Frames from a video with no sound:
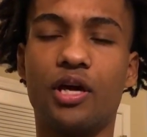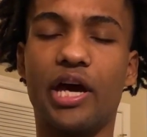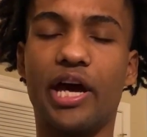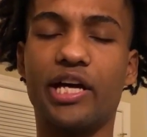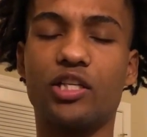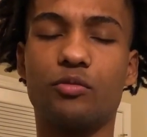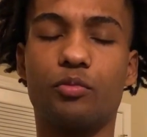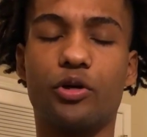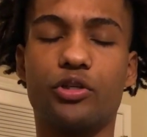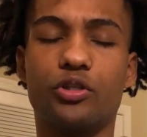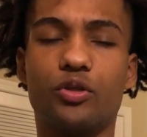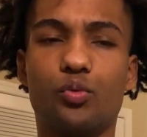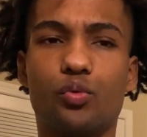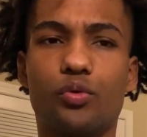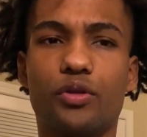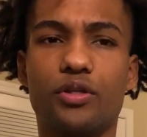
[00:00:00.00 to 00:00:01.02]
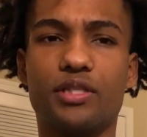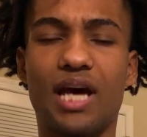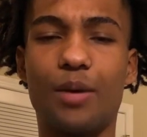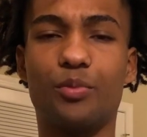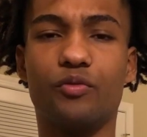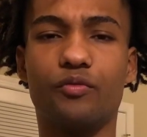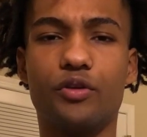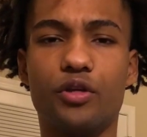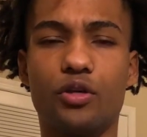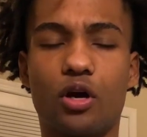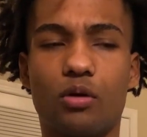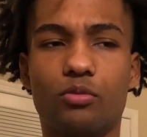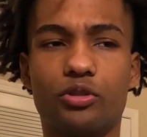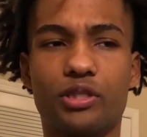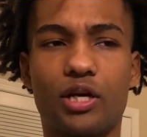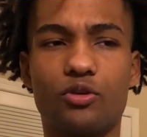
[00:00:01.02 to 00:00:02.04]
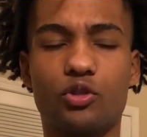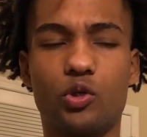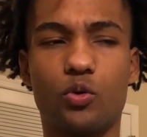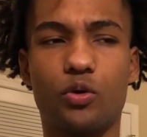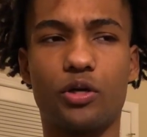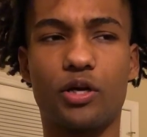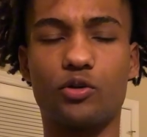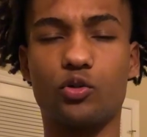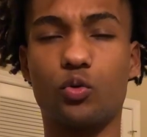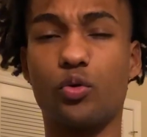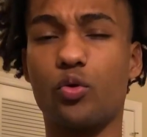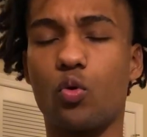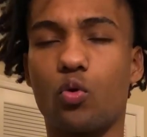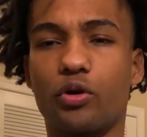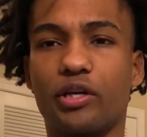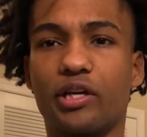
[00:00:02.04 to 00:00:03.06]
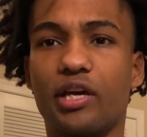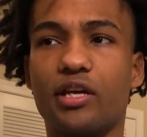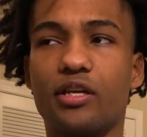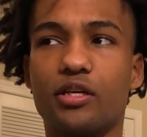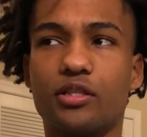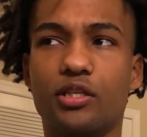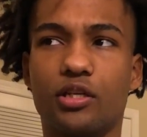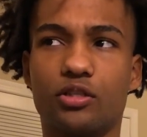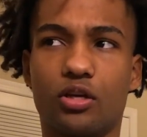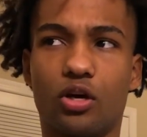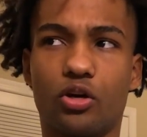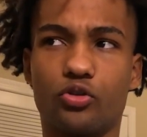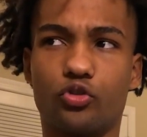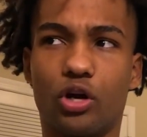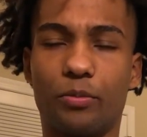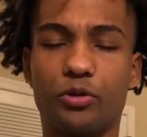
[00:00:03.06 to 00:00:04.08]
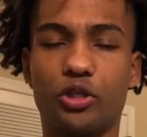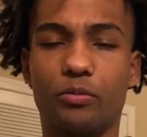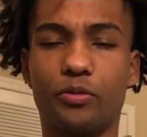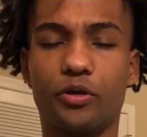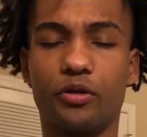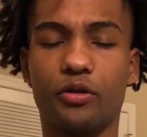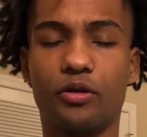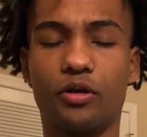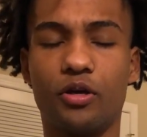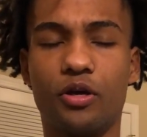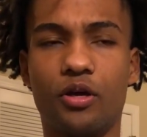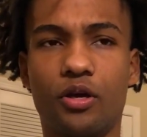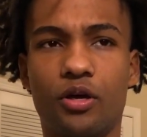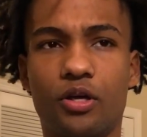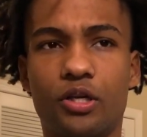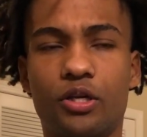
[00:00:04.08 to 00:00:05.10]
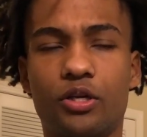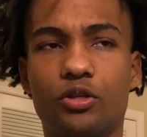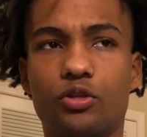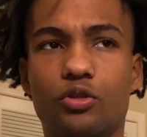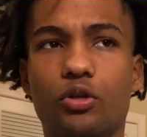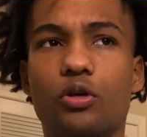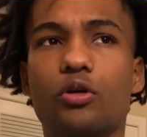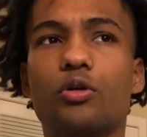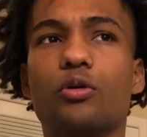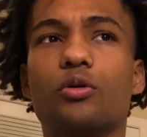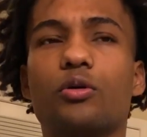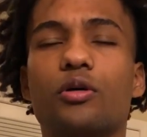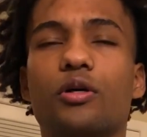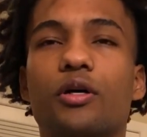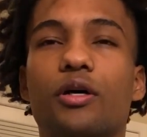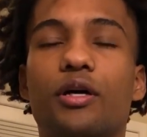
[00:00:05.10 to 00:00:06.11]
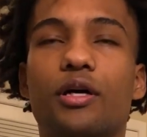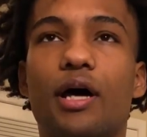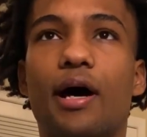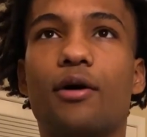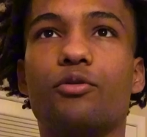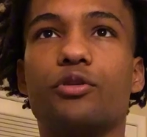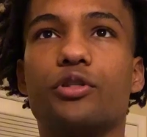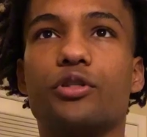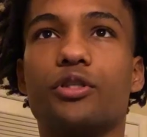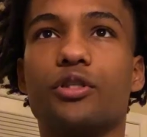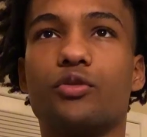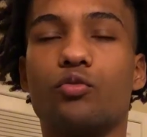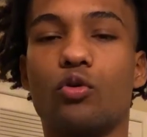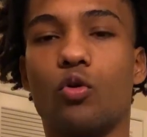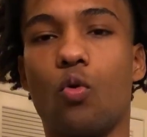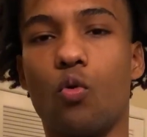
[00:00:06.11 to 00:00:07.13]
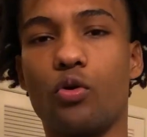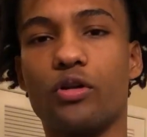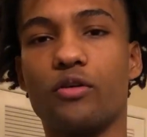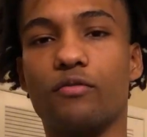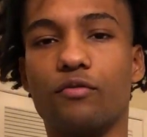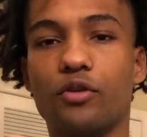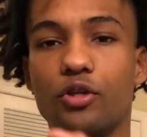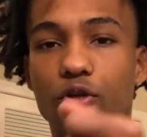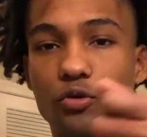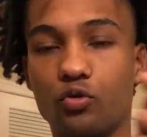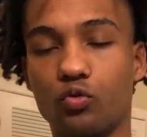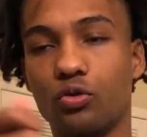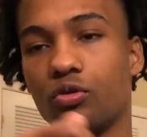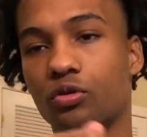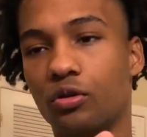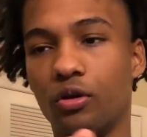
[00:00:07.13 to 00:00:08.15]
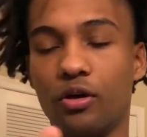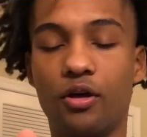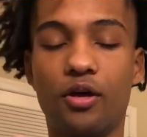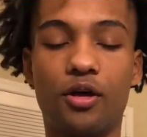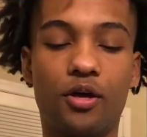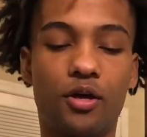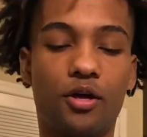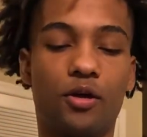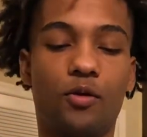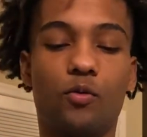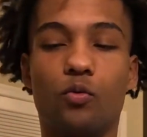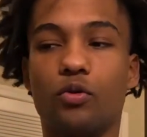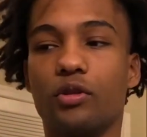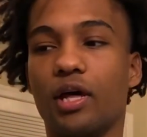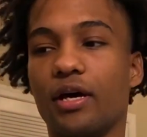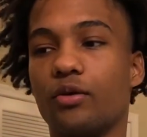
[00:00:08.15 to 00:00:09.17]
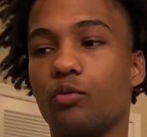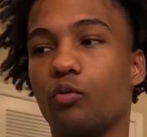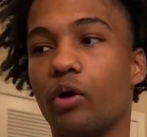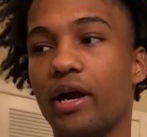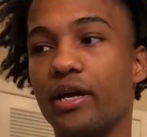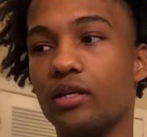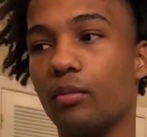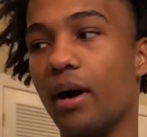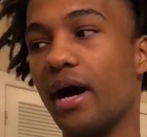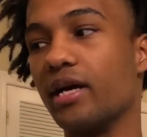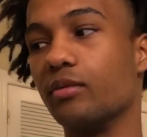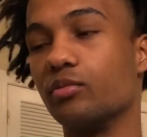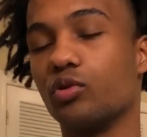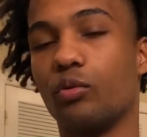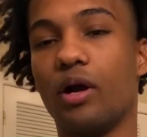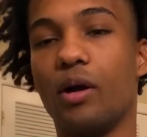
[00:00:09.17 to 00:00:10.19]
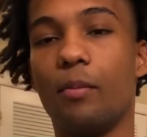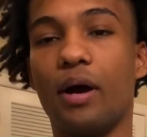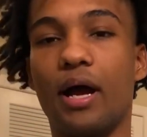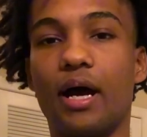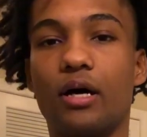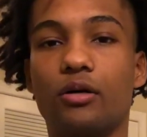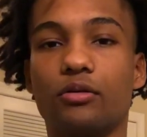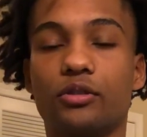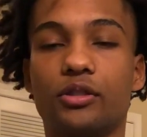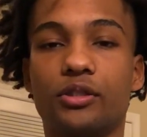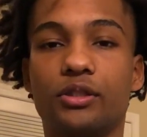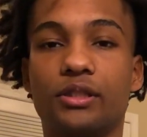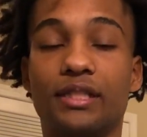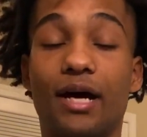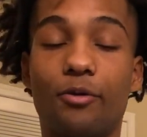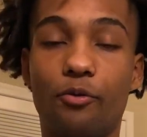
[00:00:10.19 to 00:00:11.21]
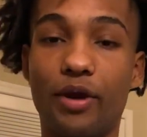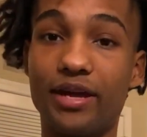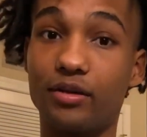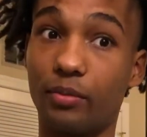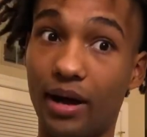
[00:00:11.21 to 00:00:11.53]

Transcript: especially with the type of e-commerce I was doing. I was doing organic TikTok dropshipping. So I was just recording videos with like random items around my house. Not random